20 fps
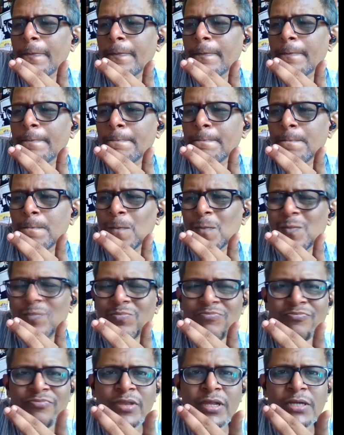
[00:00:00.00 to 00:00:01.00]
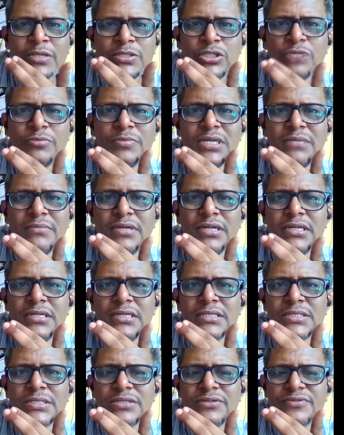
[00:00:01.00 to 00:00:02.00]
Hmm. So many
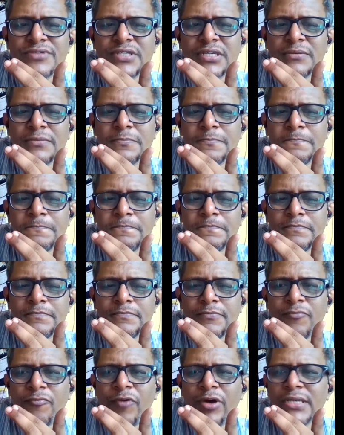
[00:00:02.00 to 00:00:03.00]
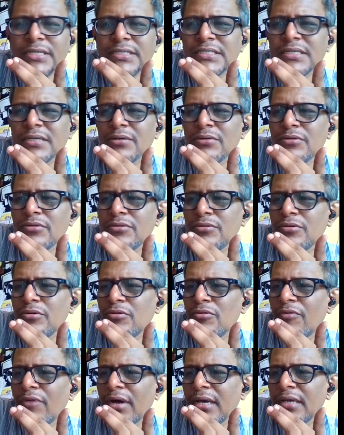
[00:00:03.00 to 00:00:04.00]
millions of them. Why is there no no
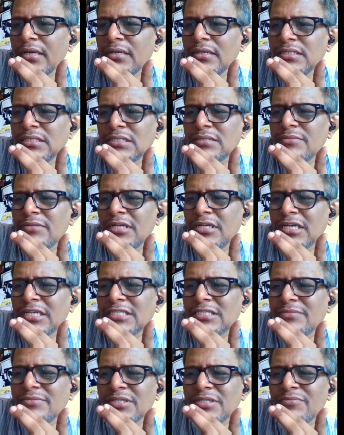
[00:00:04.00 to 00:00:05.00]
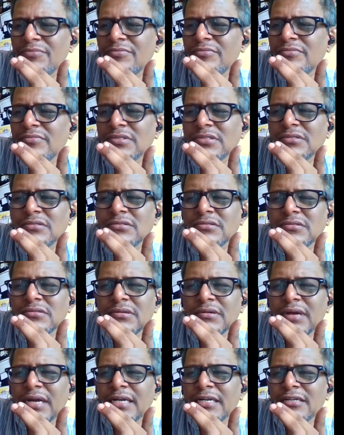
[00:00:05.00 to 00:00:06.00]
violence? I mean, except some
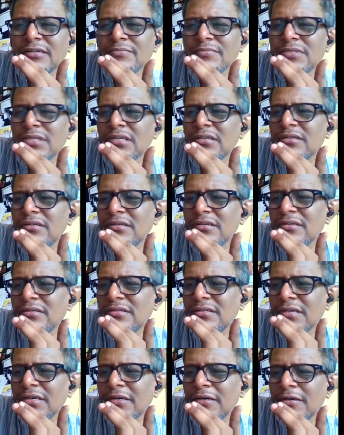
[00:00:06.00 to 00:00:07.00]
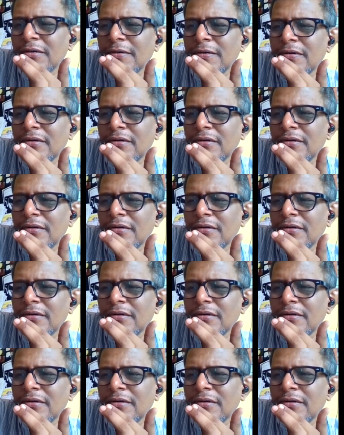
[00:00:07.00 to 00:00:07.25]
random thing here there.